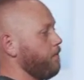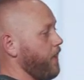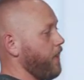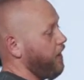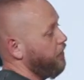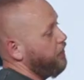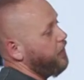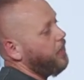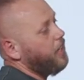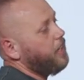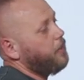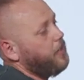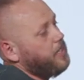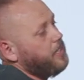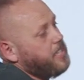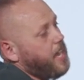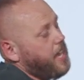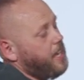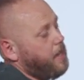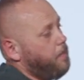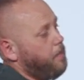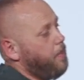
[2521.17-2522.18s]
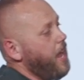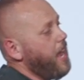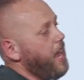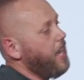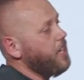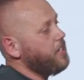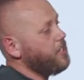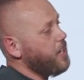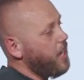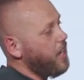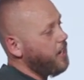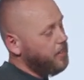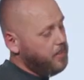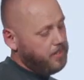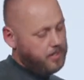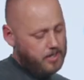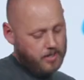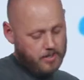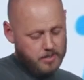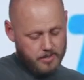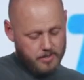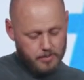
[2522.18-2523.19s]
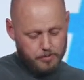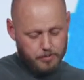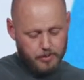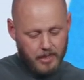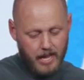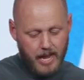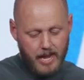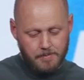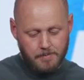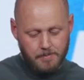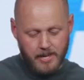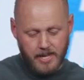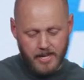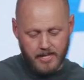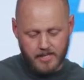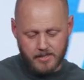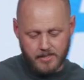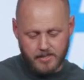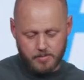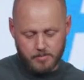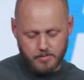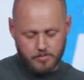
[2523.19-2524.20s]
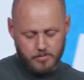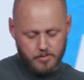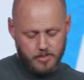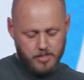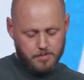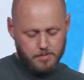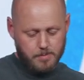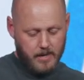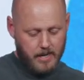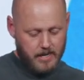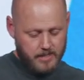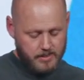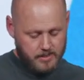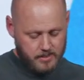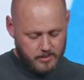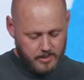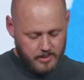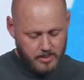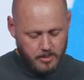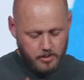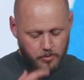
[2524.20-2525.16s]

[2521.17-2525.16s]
I feel like we take a page out of the blind man's response. Listen